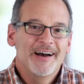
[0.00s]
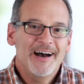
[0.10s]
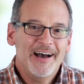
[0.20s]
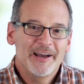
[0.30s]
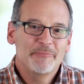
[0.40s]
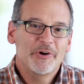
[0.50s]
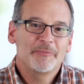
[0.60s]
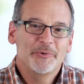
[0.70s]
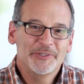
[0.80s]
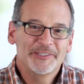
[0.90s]
Hi, I'm
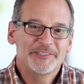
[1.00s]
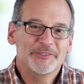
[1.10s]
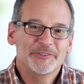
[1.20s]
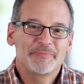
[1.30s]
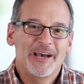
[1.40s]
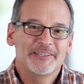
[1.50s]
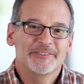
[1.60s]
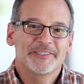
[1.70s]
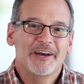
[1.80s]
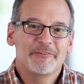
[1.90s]
Brock Boldy, the children's
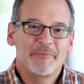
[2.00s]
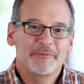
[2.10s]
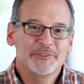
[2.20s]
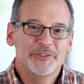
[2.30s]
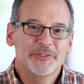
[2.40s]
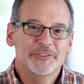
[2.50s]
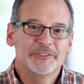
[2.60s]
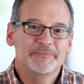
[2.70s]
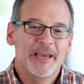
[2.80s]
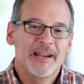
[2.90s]
pastor at Calvary Bible
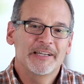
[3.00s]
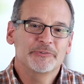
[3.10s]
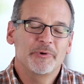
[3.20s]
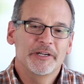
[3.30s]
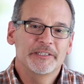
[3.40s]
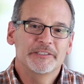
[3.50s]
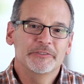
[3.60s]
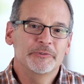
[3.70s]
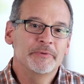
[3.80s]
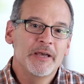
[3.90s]
Church, and I just wanted
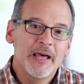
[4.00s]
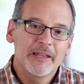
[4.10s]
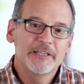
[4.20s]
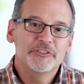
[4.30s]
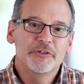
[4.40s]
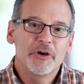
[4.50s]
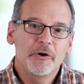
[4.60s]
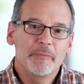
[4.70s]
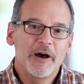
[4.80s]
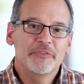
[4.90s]
to let you
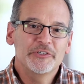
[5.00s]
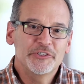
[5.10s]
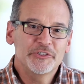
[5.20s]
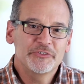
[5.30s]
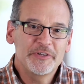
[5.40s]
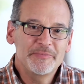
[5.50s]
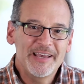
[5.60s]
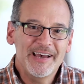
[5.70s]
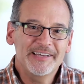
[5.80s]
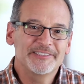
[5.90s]
know about this year's
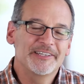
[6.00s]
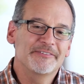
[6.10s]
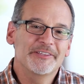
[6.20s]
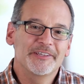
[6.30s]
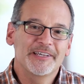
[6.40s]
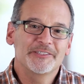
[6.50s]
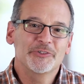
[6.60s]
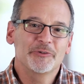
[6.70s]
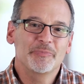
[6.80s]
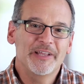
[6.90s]
VBS and everything that
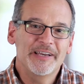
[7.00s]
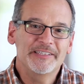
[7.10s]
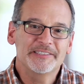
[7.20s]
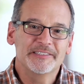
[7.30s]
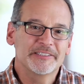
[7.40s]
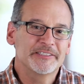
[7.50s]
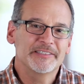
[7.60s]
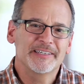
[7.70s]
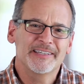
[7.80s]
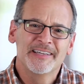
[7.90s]
took place, and
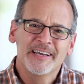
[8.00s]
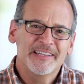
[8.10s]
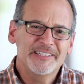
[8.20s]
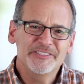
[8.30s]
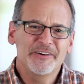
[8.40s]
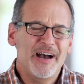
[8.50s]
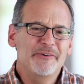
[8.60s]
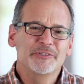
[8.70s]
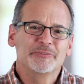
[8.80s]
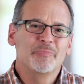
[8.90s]
just let you know
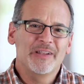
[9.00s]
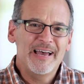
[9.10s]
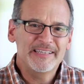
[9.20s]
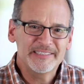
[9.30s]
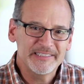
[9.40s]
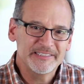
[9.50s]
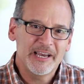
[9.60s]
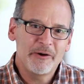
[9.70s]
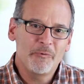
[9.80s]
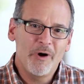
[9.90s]
I was blessed
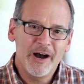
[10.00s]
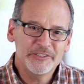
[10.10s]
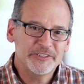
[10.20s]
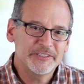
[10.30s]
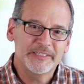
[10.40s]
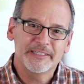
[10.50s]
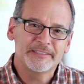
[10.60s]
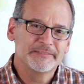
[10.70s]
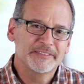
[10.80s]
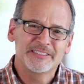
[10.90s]
as I watched
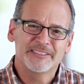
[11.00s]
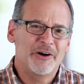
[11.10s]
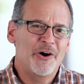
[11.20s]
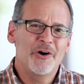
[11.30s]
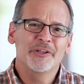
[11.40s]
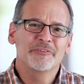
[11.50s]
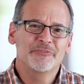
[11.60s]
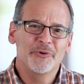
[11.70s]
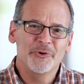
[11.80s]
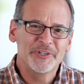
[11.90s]
this all
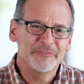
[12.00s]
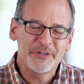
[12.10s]
unfold.